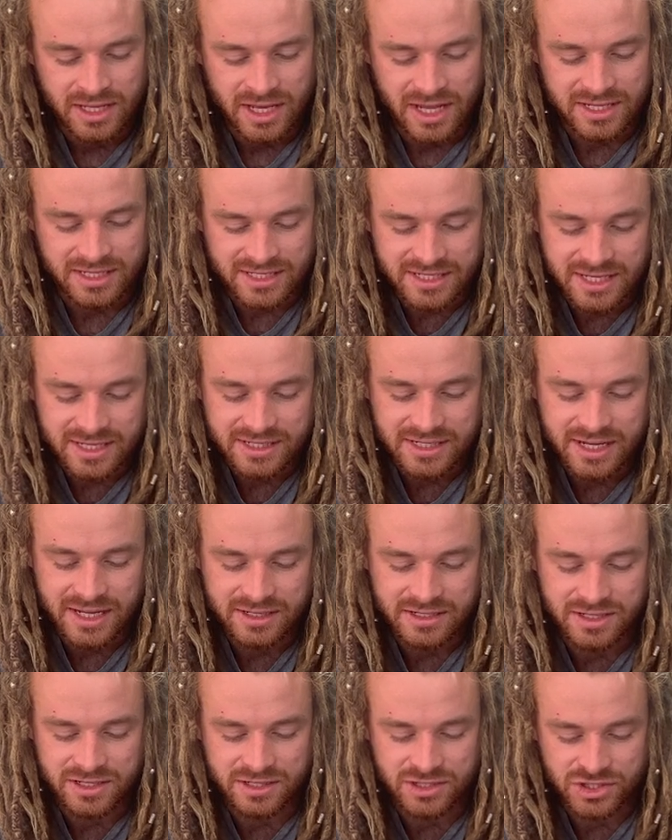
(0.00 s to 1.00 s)
and sent
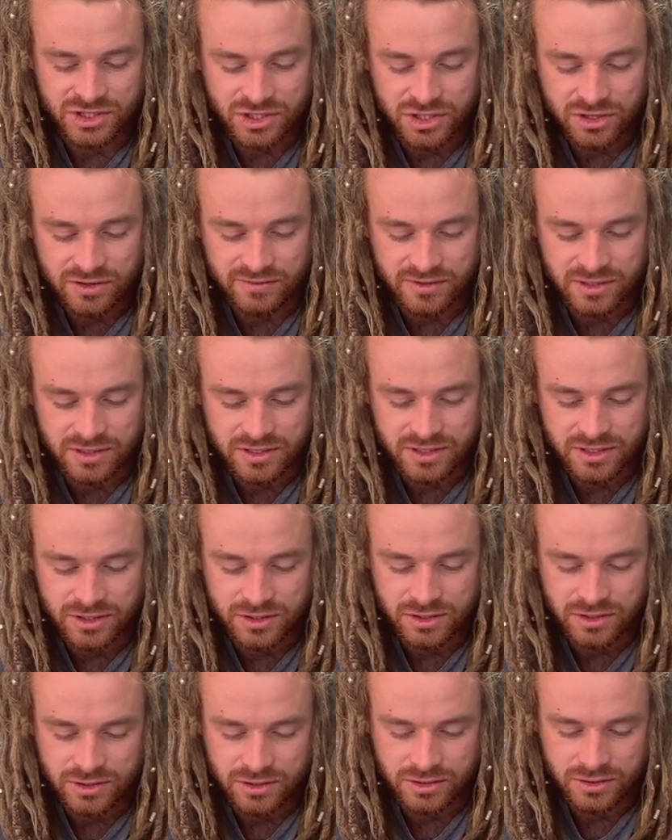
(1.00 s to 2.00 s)
out his servants
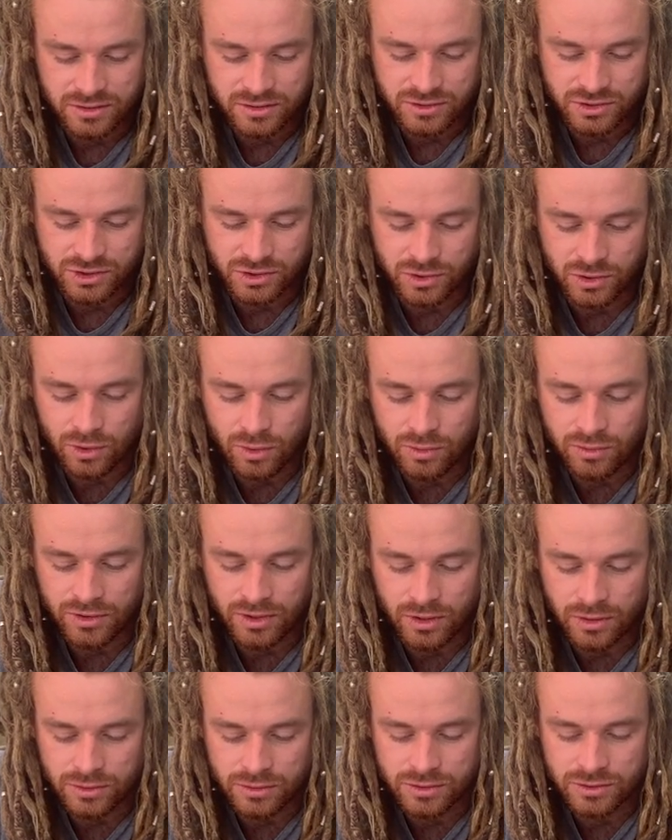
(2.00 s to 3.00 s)
to call
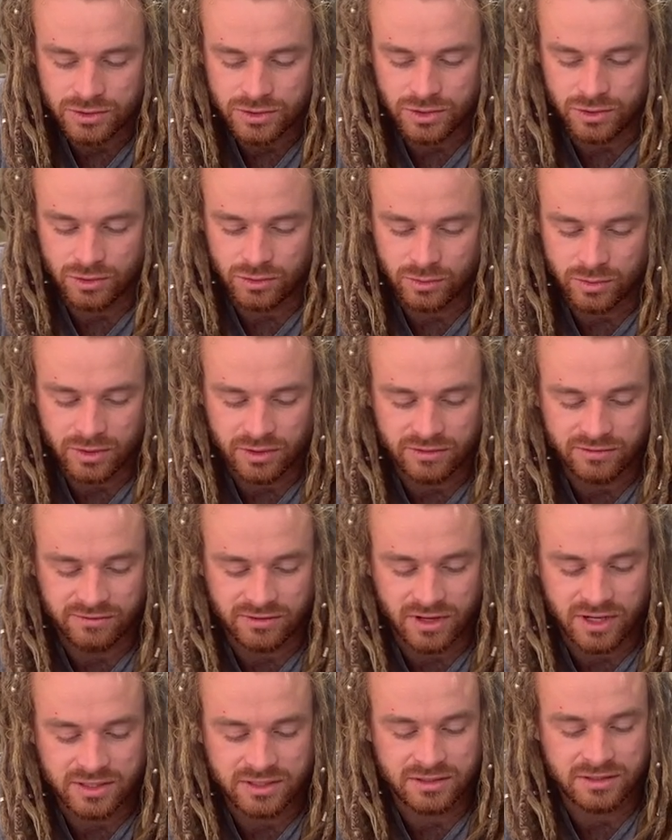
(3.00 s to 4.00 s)
those who were
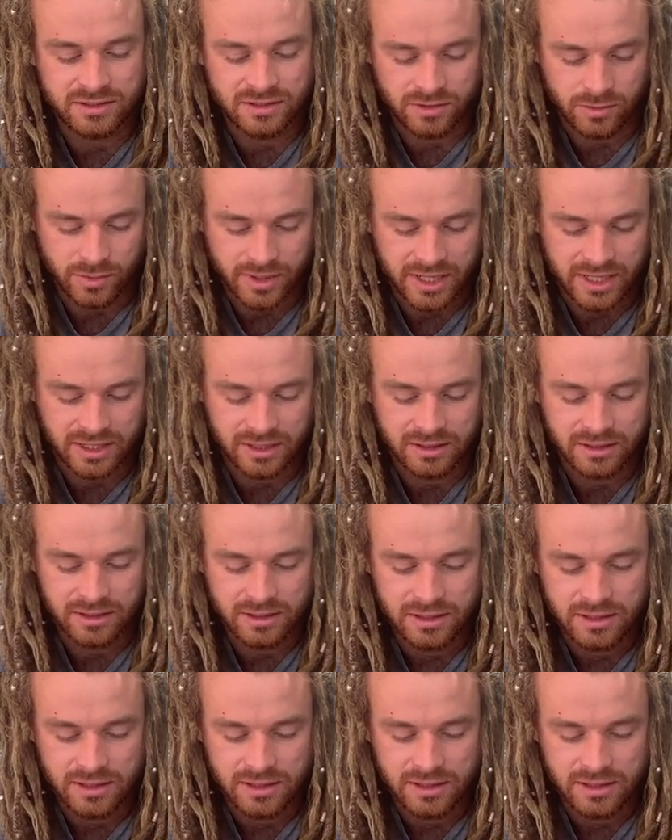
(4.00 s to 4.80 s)
invited to the wedding,